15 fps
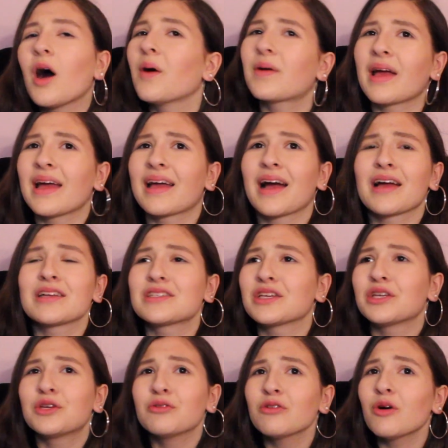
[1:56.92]
Okay, guys,
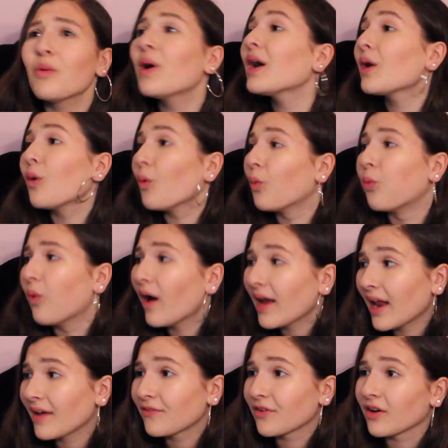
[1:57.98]
you know what?
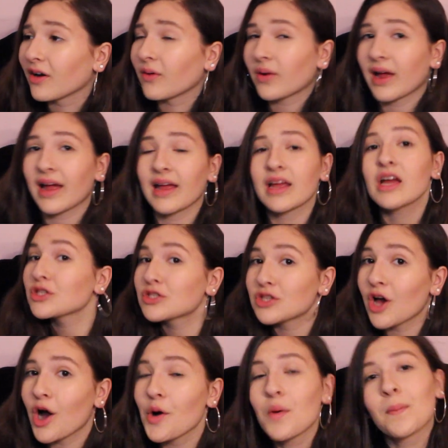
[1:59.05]
Whatever, okay?
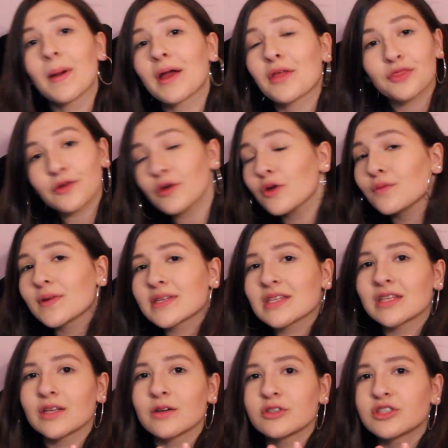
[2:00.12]
So, my third
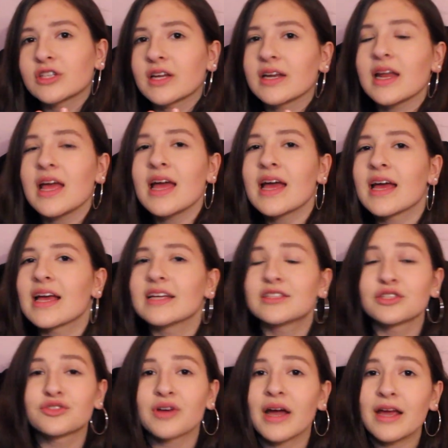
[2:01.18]
resolution is
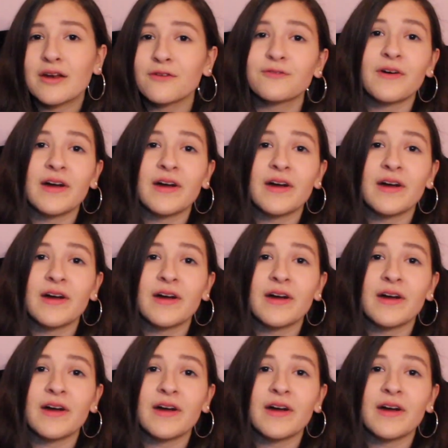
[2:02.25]
to try and